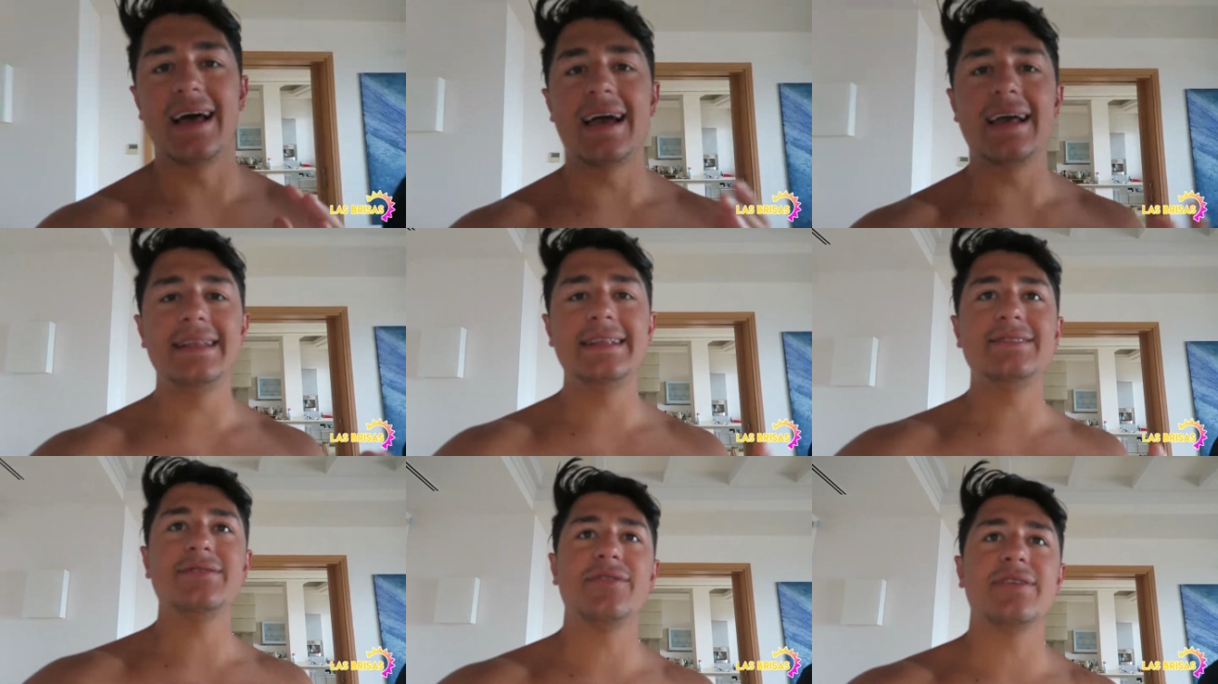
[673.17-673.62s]

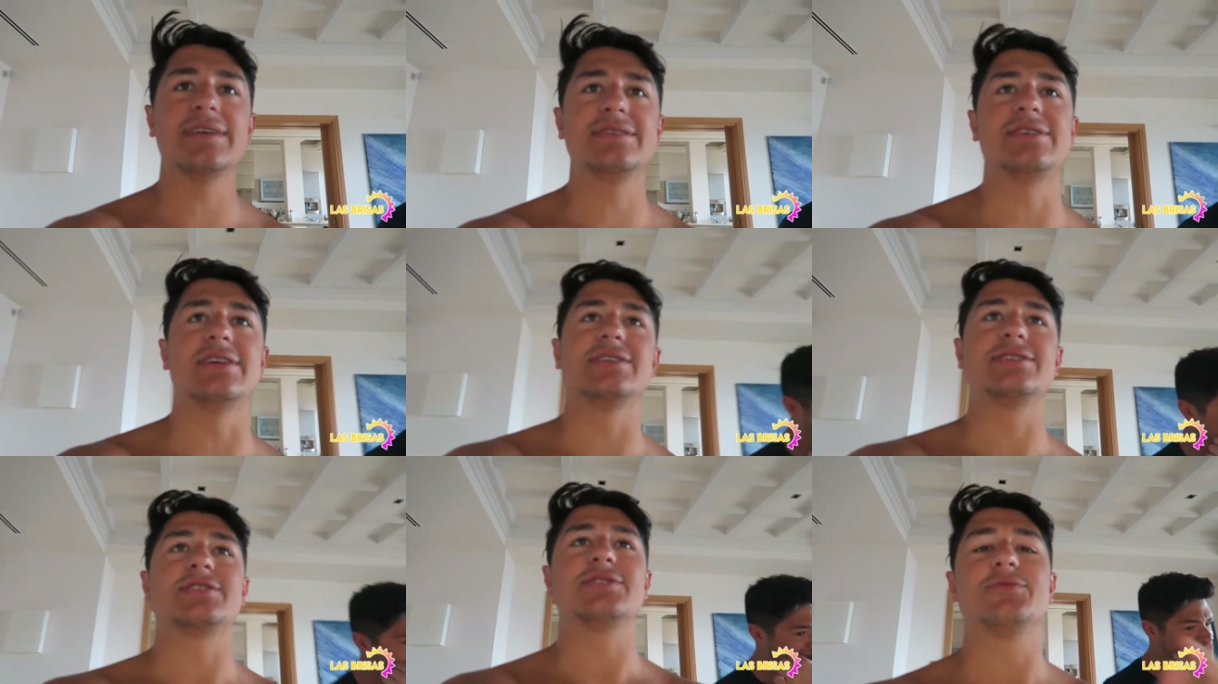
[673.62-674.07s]
I need to be
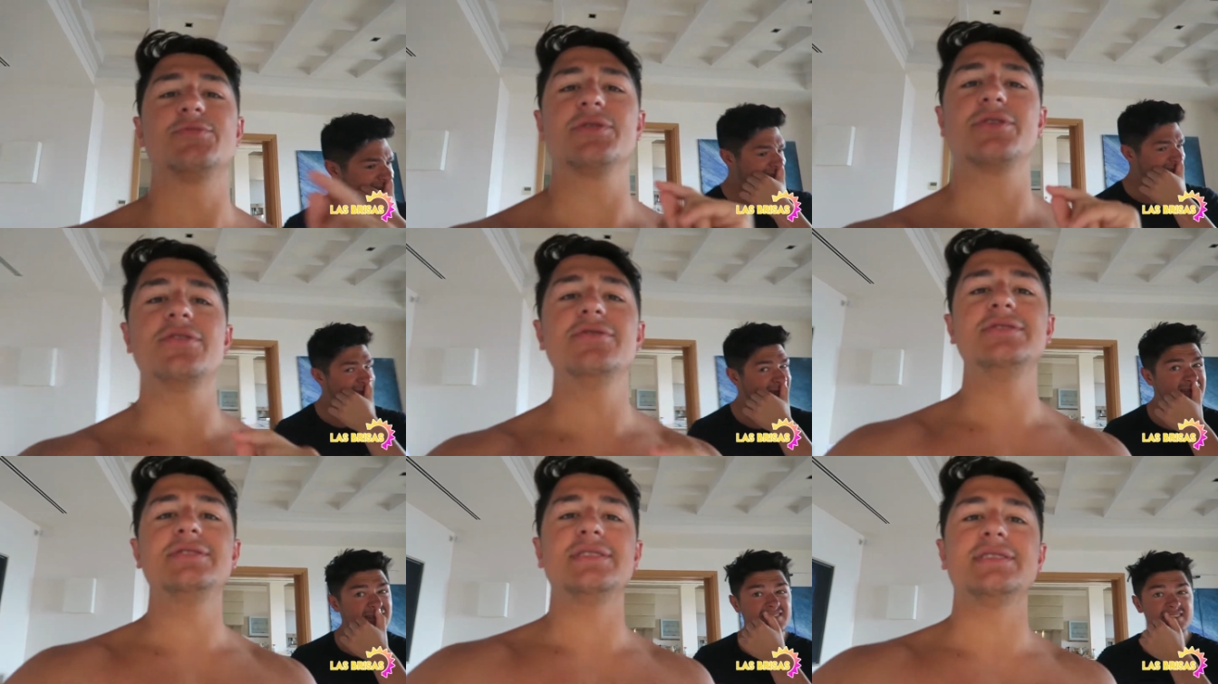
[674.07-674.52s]
changed because
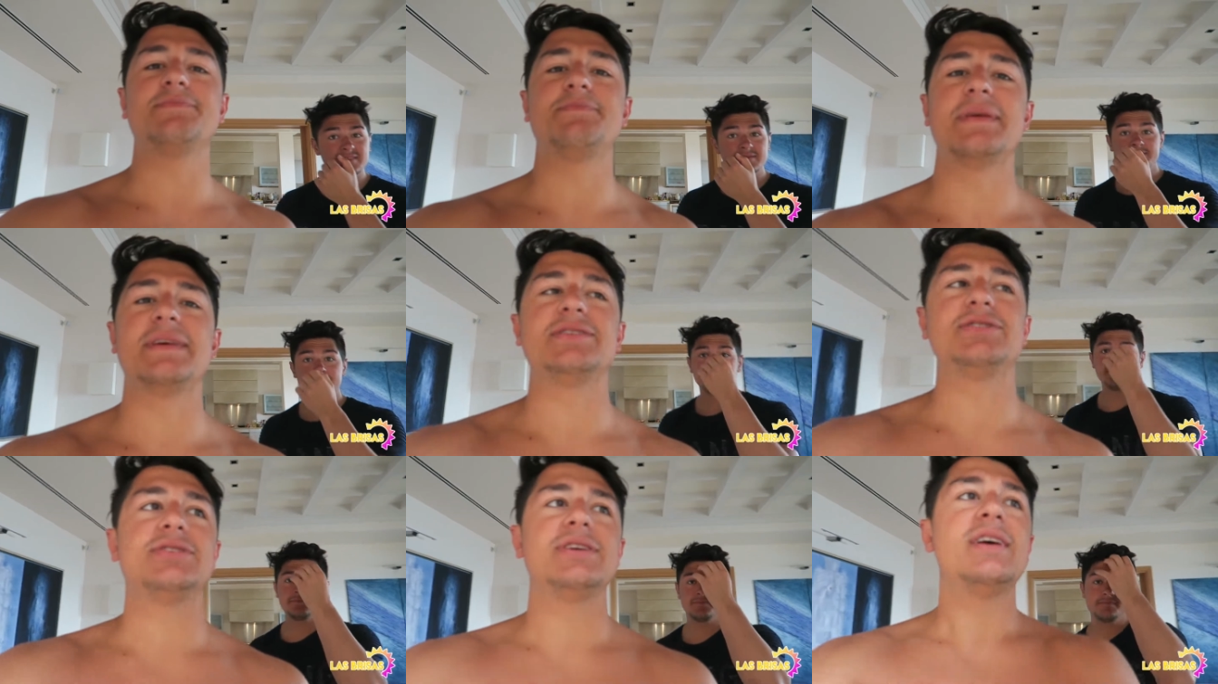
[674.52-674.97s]
we're going to this
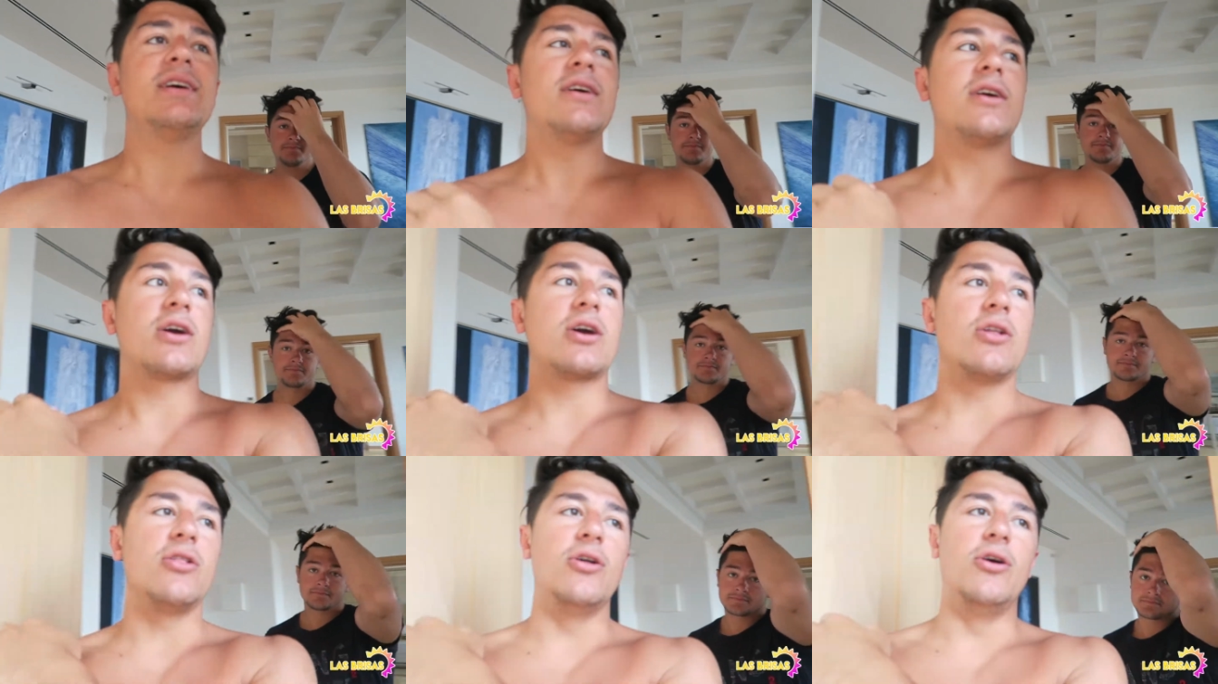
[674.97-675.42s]
beach
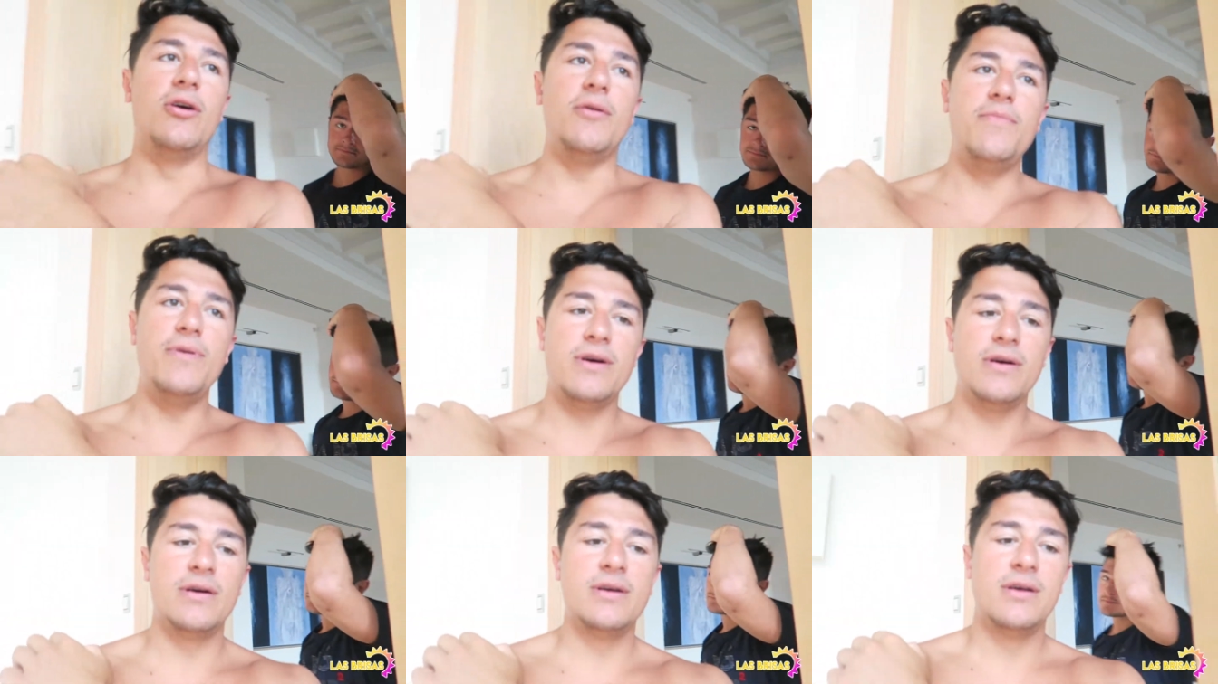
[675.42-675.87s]

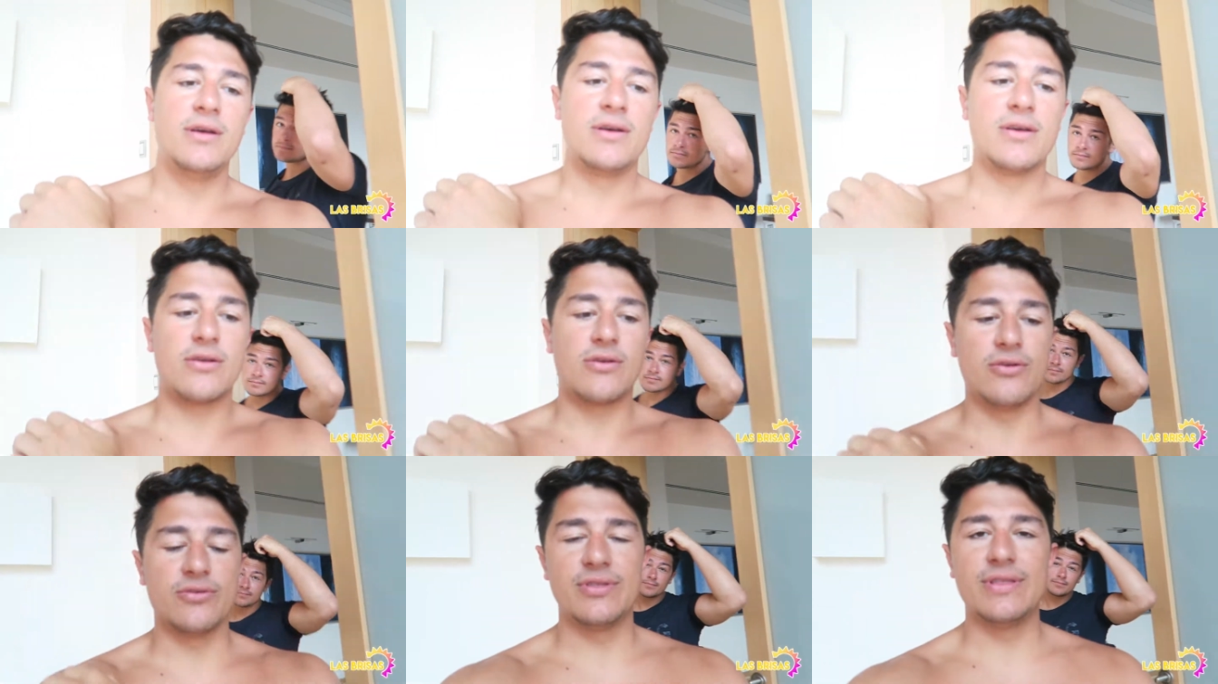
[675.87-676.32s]
club
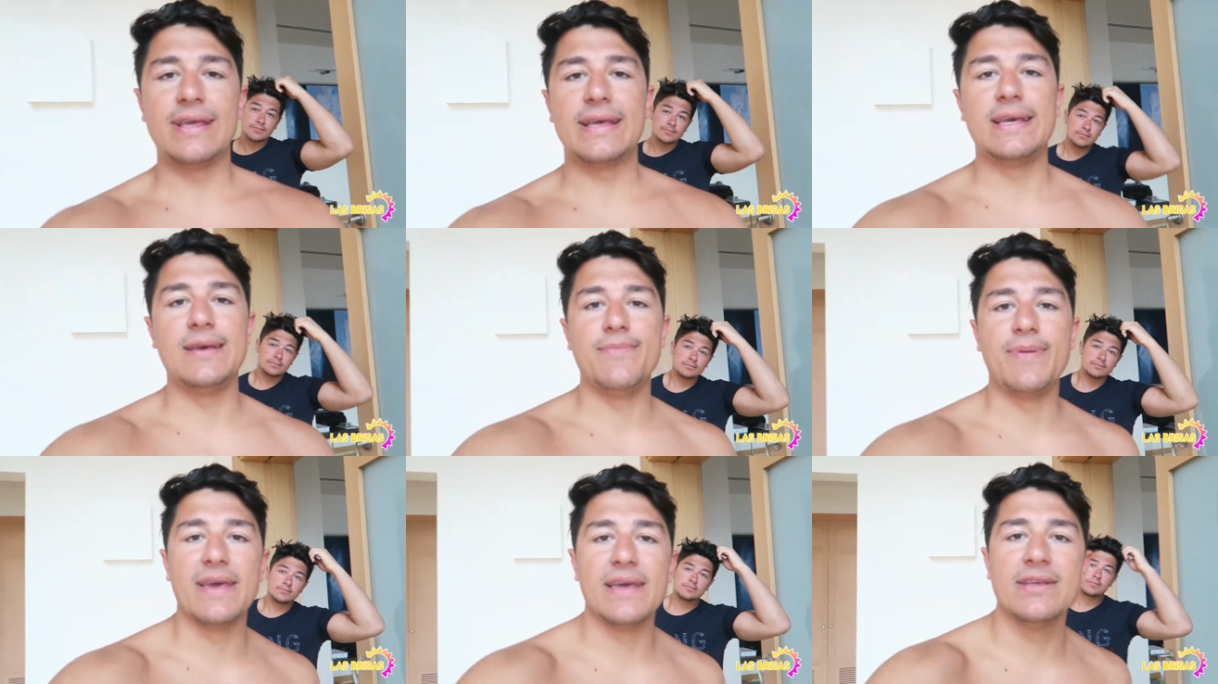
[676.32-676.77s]
called
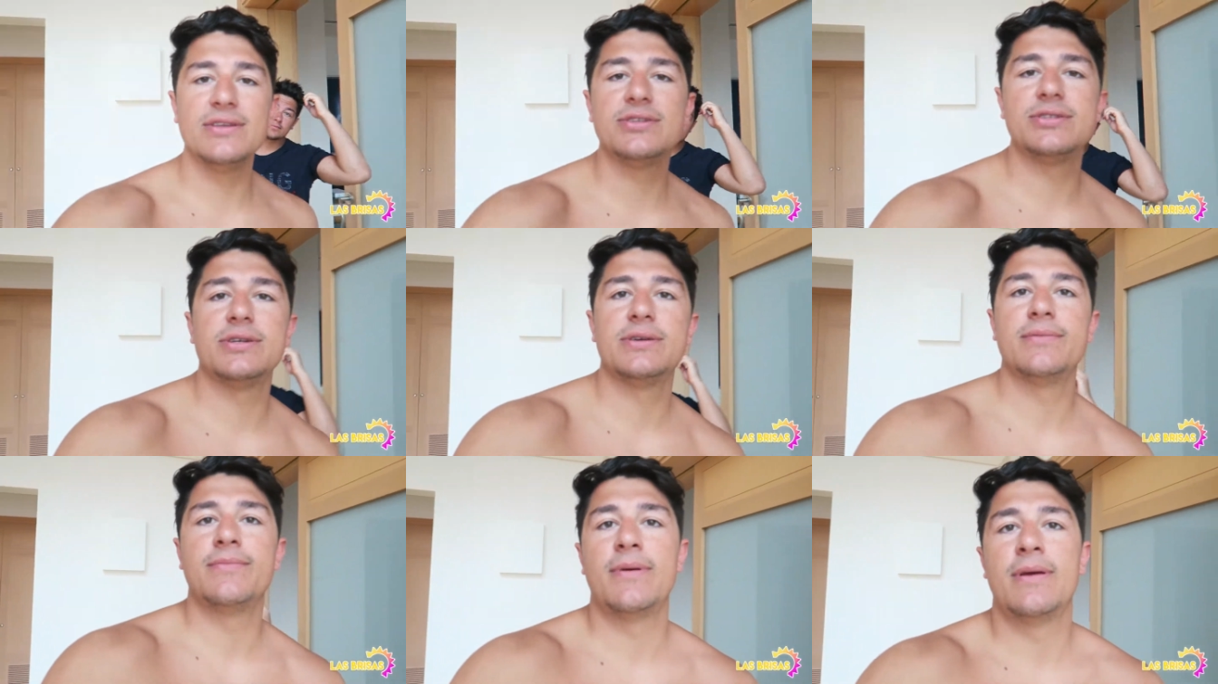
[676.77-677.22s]
Nikki
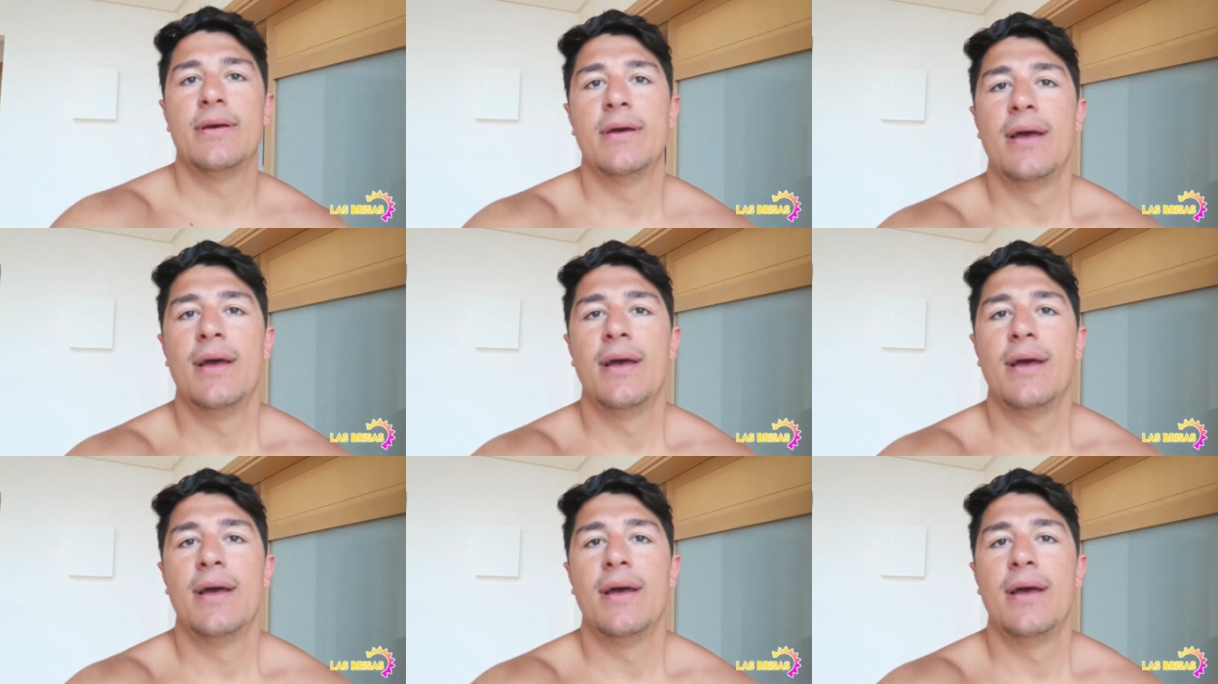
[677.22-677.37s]
Beach